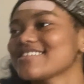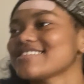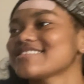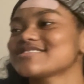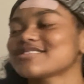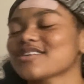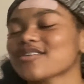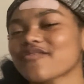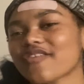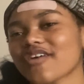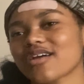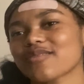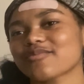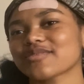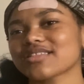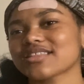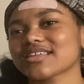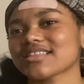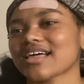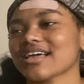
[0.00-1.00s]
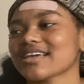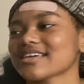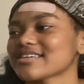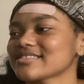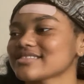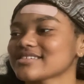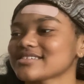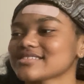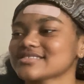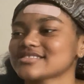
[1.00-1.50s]
So far I'm really
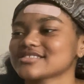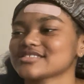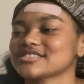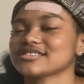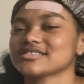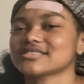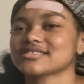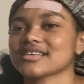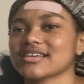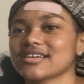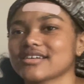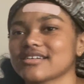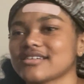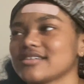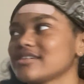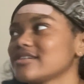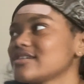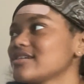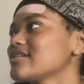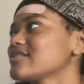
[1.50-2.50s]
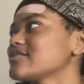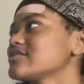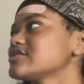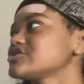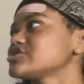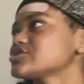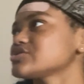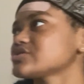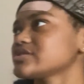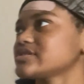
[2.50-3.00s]
liking this. It's just like the
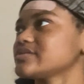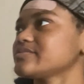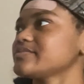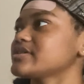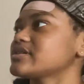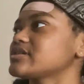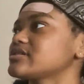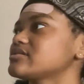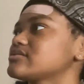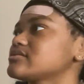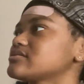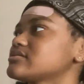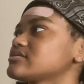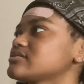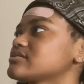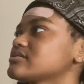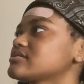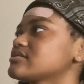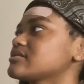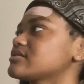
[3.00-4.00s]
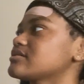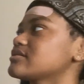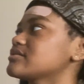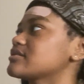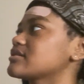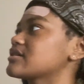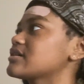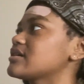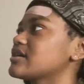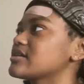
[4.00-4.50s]
trim and
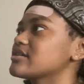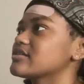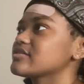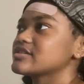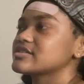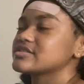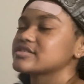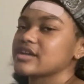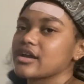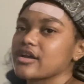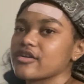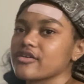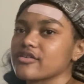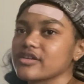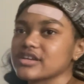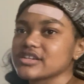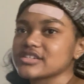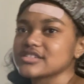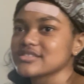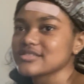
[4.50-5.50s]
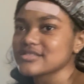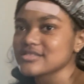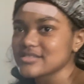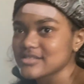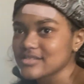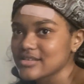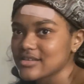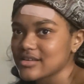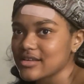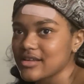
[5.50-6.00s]
the cut and the
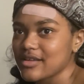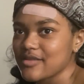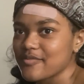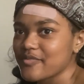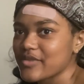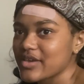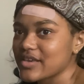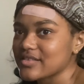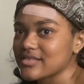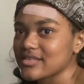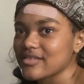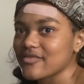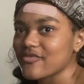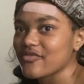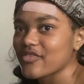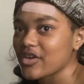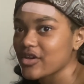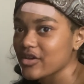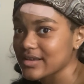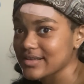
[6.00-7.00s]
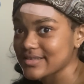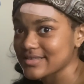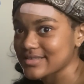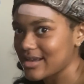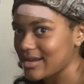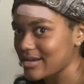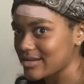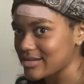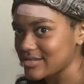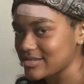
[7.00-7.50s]
decorations makes it very
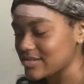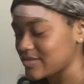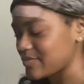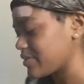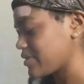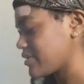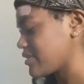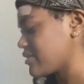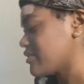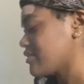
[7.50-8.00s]
exciting to me.